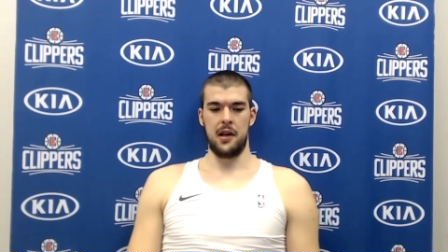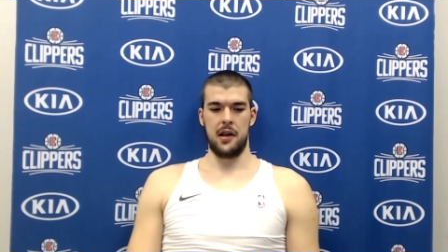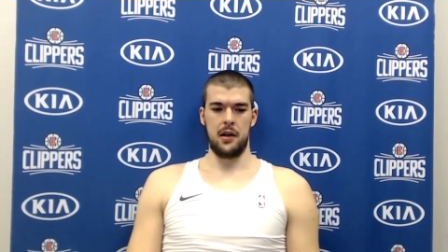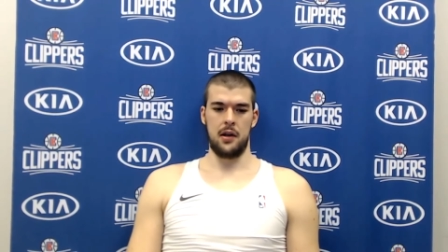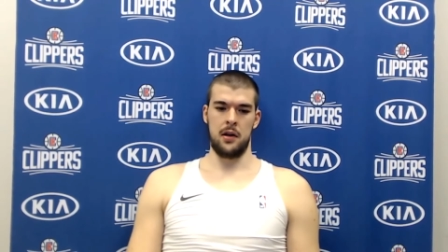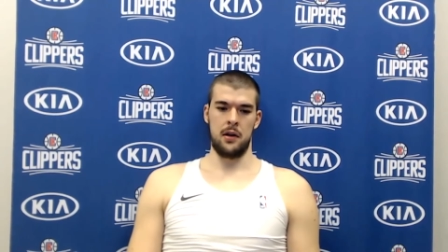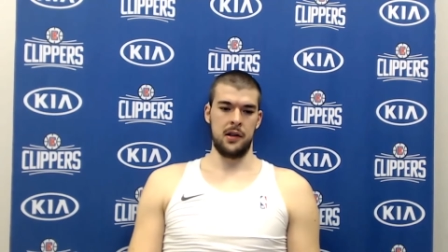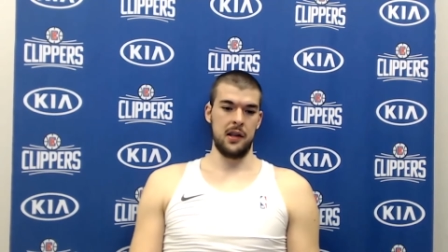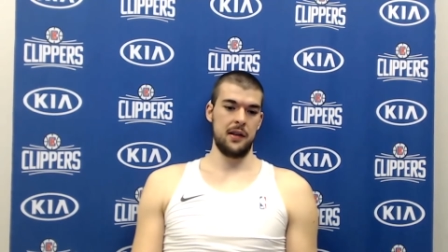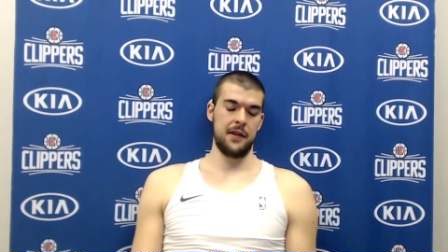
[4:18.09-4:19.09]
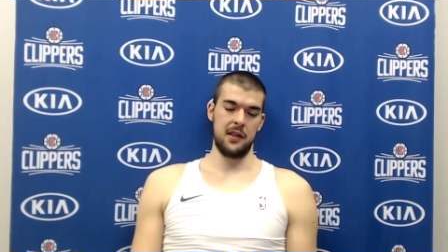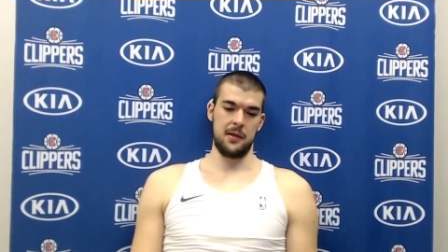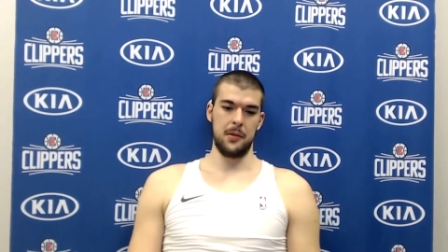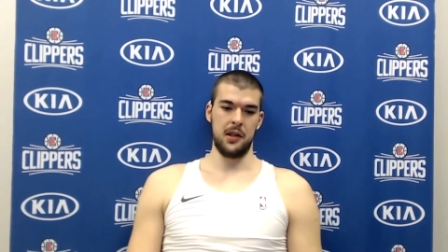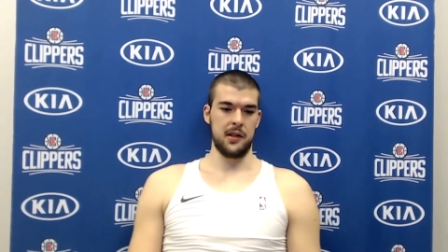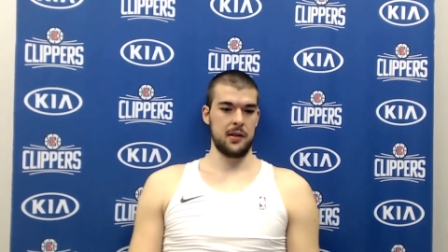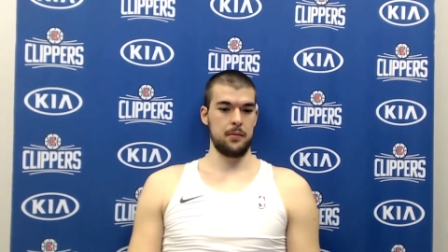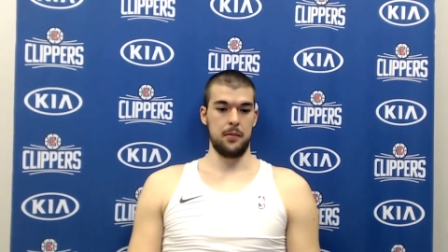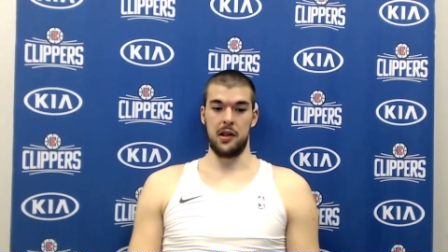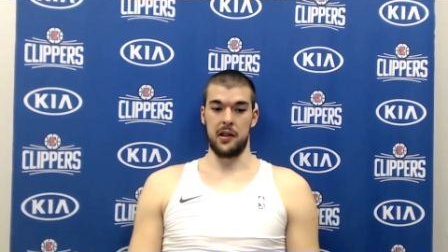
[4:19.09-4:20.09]
And on defense,
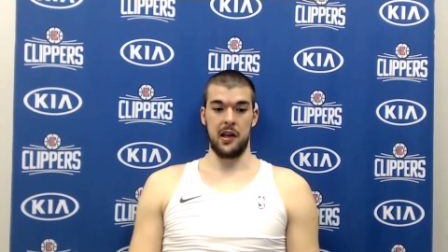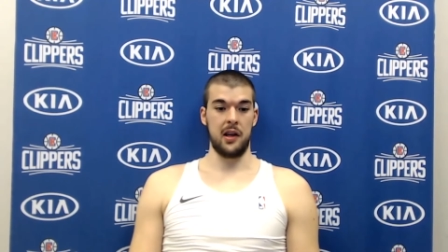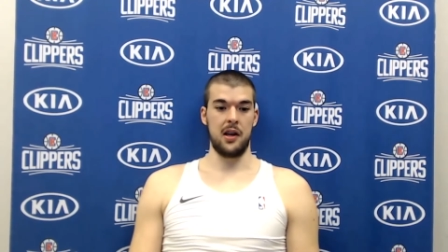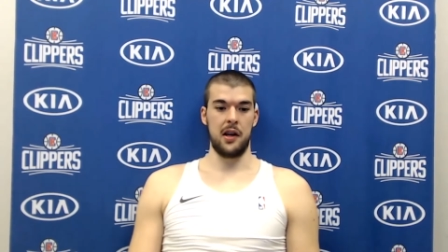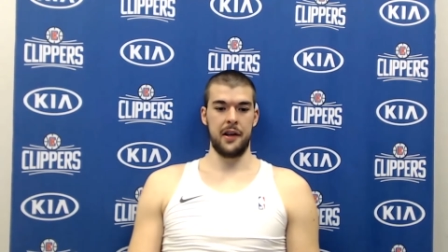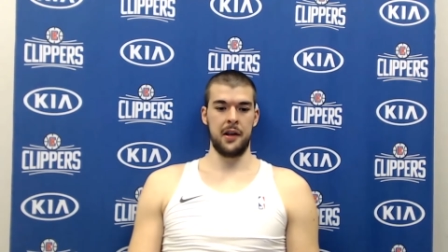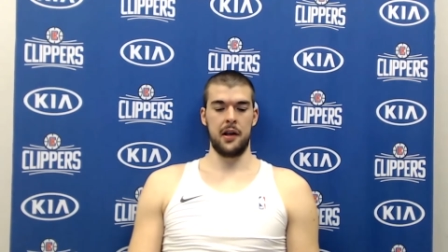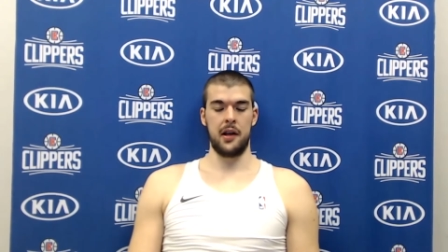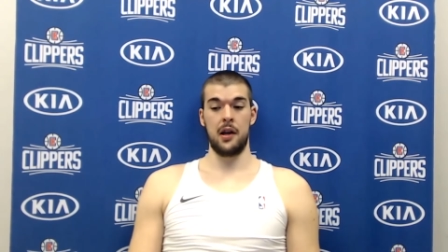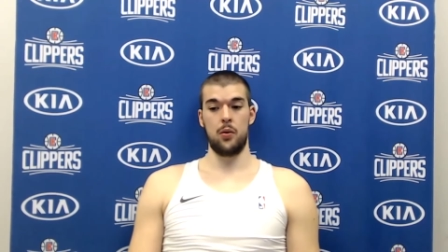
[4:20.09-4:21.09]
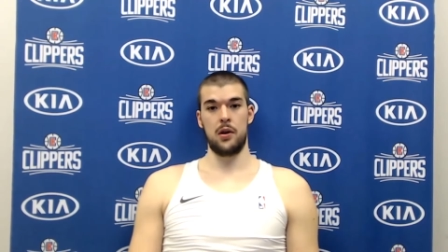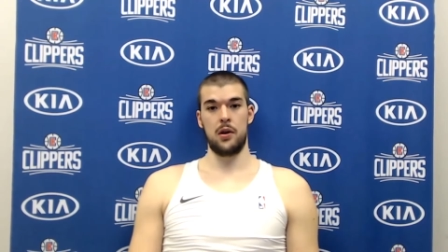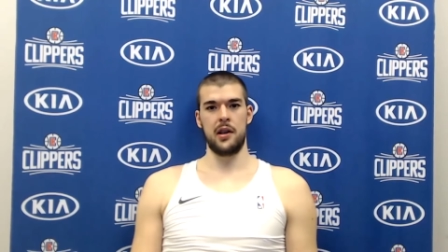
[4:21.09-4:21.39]
Luka can guard anyone.